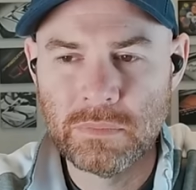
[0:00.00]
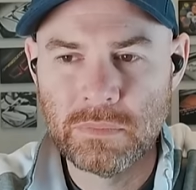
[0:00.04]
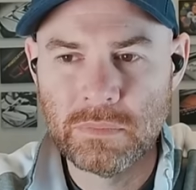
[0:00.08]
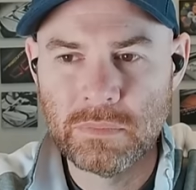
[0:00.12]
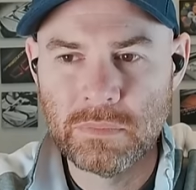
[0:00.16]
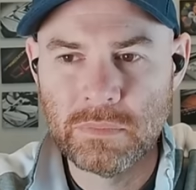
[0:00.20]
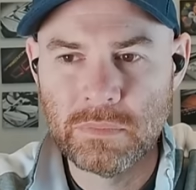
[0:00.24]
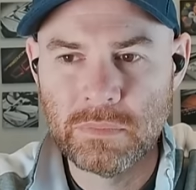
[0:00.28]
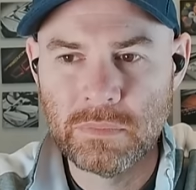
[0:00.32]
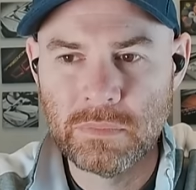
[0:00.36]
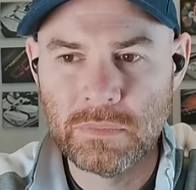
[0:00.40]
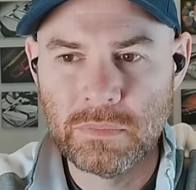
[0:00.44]

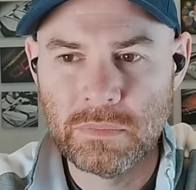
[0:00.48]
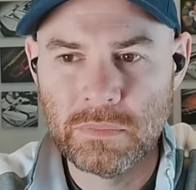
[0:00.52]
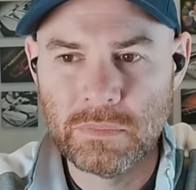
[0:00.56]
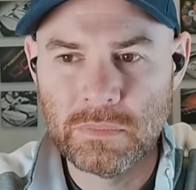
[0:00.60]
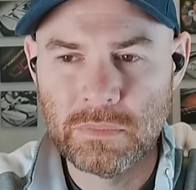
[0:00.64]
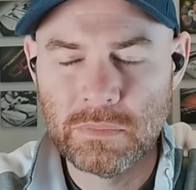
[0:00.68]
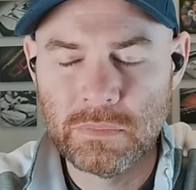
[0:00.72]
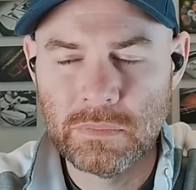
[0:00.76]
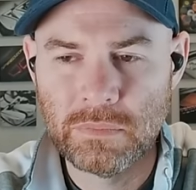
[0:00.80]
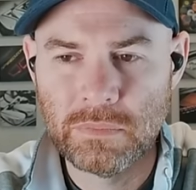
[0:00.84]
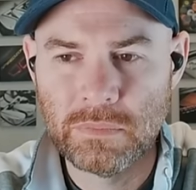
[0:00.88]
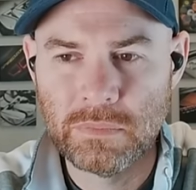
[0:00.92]

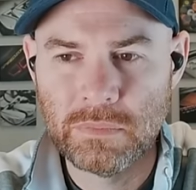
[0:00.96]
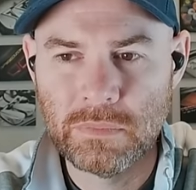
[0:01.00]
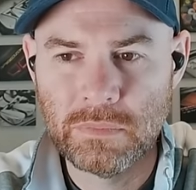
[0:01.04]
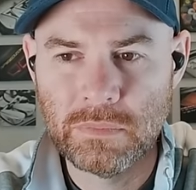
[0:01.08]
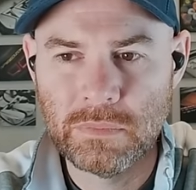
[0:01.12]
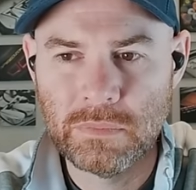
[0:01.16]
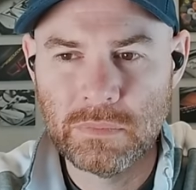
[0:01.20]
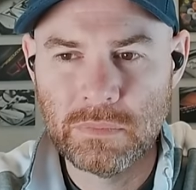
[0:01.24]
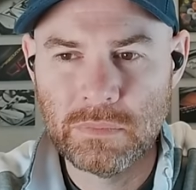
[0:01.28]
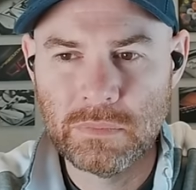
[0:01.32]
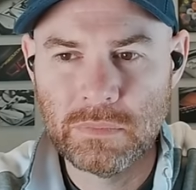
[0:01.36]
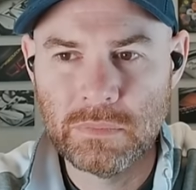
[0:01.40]

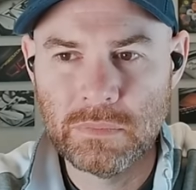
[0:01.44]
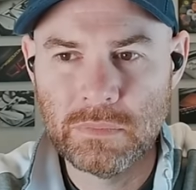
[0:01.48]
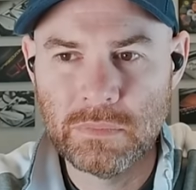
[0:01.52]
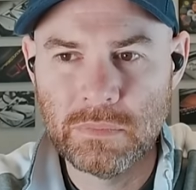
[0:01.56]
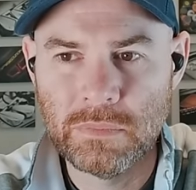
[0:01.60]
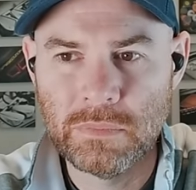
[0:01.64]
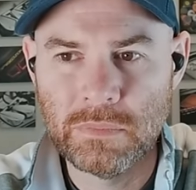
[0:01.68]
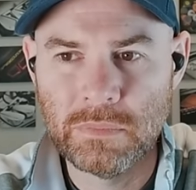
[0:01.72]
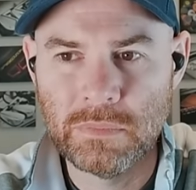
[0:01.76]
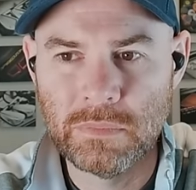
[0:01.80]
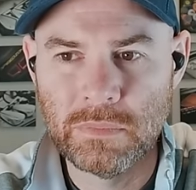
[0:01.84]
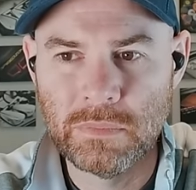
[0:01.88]

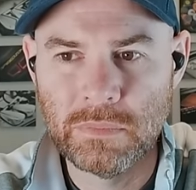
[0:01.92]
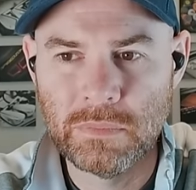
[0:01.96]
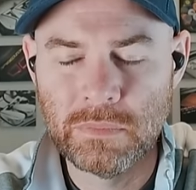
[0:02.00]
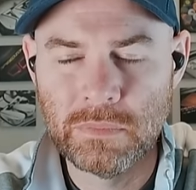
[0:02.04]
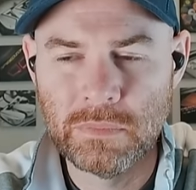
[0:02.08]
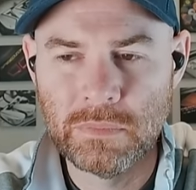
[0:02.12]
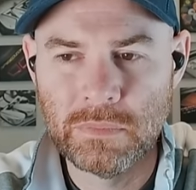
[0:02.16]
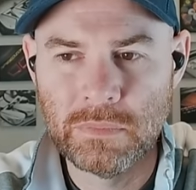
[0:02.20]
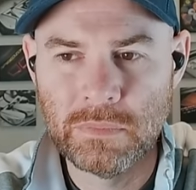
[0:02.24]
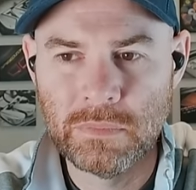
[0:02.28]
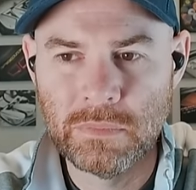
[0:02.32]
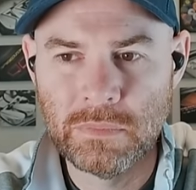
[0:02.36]

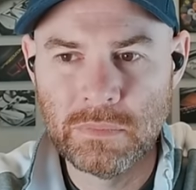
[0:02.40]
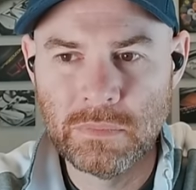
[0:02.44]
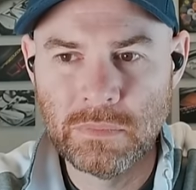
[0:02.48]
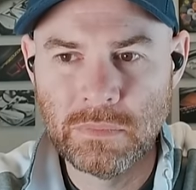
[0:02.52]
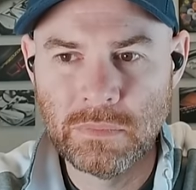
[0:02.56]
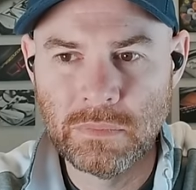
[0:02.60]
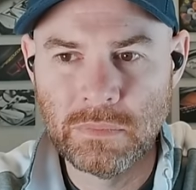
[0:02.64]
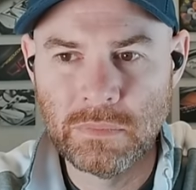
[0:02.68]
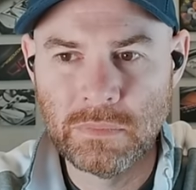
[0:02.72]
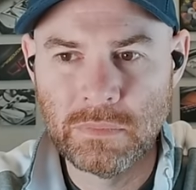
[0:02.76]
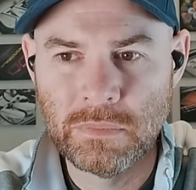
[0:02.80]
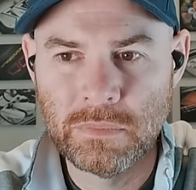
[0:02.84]

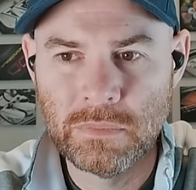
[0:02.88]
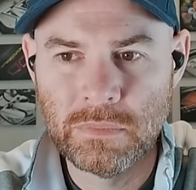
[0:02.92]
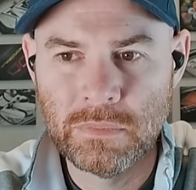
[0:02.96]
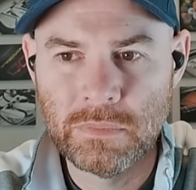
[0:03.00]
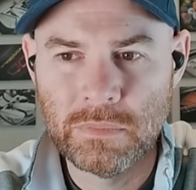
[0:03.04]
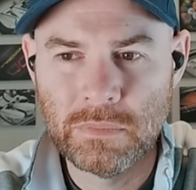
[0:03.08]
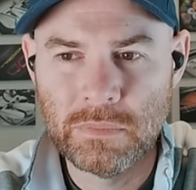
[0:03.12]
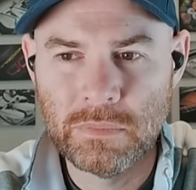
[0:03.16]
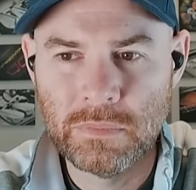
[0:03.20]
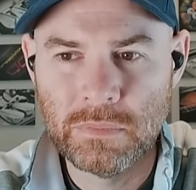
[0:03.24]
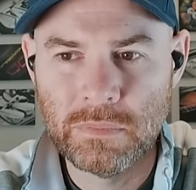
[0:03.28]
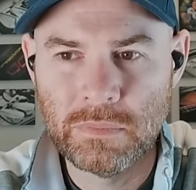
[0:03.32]

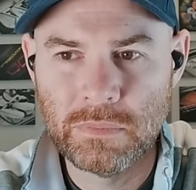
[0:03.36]
(silent)